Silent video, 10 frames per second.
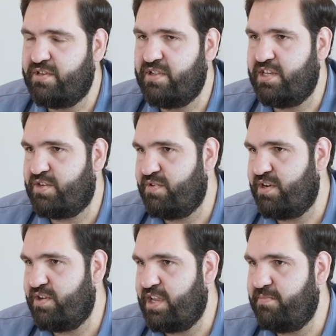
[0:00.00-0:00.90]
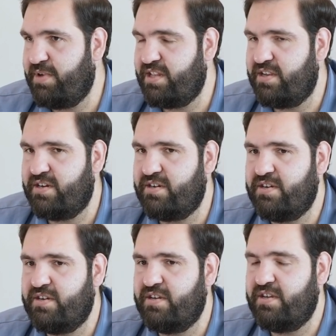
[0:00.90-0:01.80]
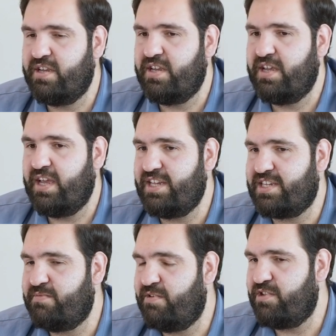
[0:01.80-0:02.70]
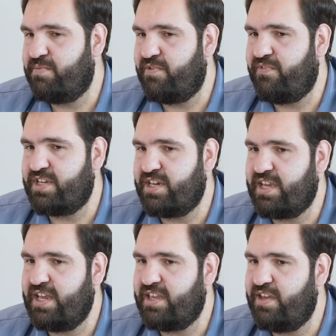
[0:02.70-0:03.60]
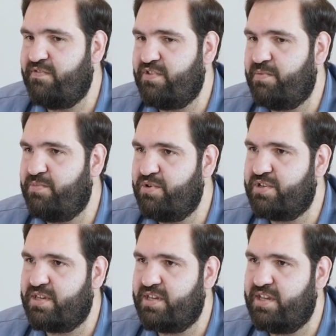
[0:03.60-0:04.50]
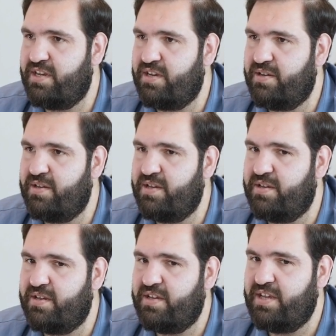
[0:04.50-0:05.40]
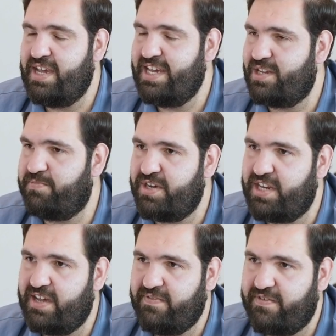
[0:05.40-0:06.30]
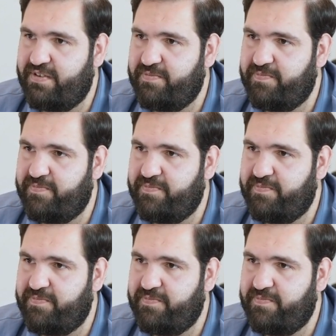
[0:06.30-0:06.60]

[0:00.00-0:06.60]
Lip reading: This one you can buy there, and some of the professor can give you the books in as a PDF.